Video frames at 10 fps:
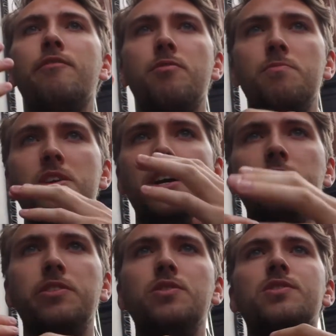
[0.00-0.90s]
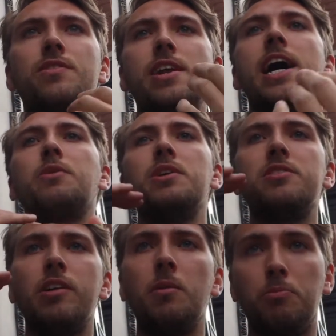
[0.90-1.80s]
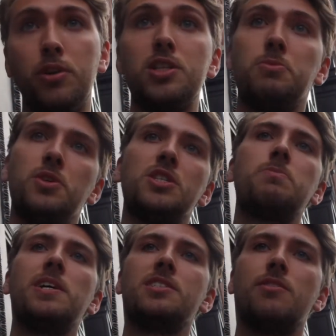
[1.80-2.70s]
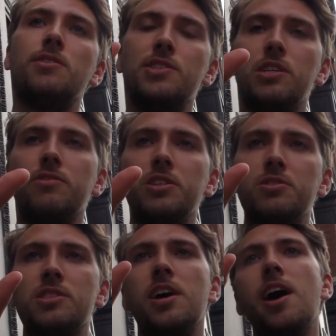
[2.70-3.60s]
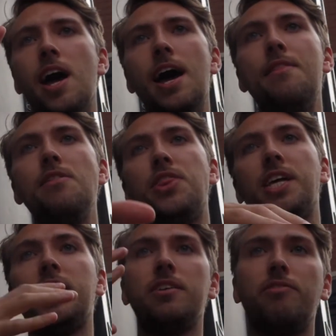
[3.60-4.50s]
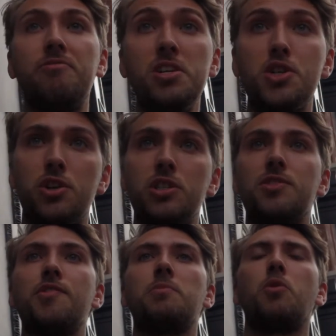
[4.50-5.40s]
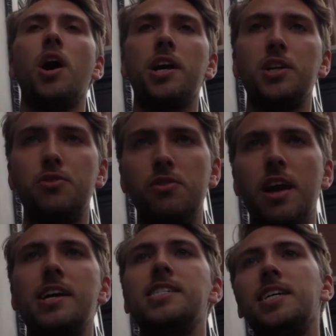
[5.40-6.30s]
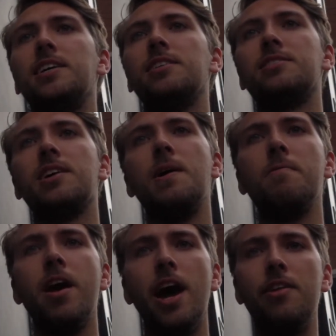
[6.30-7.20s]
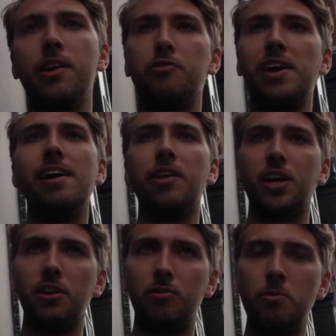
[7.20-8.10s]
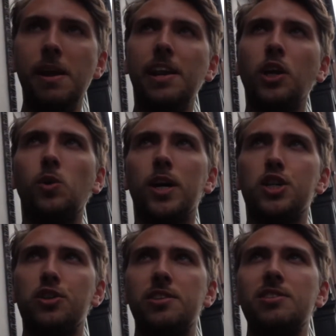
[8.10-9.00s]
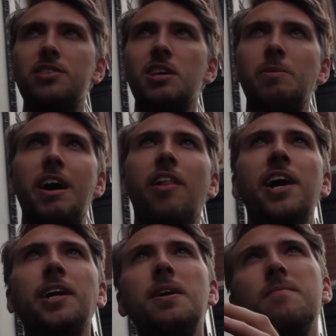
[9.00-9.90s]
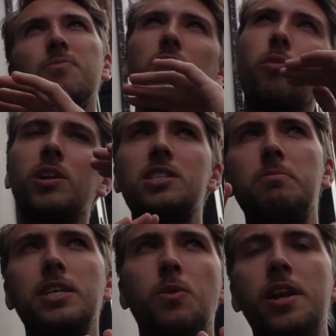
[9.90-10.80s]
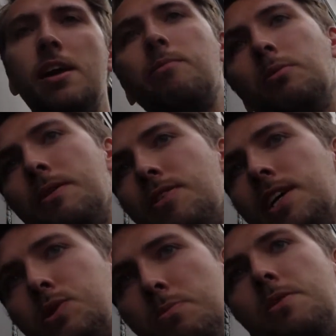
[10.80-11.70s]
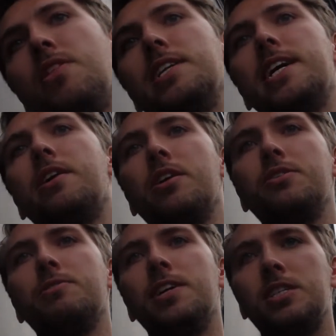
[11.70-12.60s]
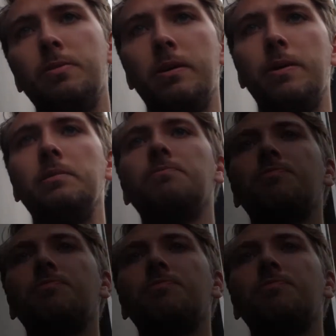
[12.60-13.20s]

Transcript: from the interviews, and then how do we develop principles based on those interviews, and then thinking of features for the product through the ideas. And then if we have remaining questions about what's the best way to implement this, we put that down under the experiment.